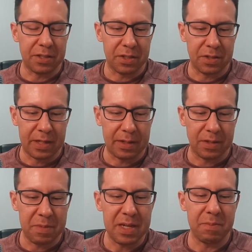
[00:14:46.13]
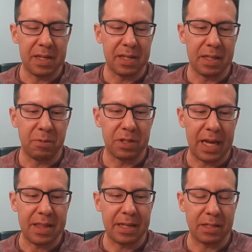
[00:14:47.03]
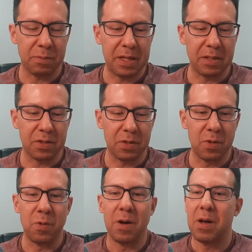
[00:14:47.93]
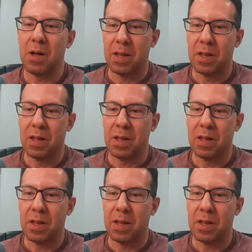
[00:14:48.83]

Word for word: because it stood out to me immediately, which I think speaks to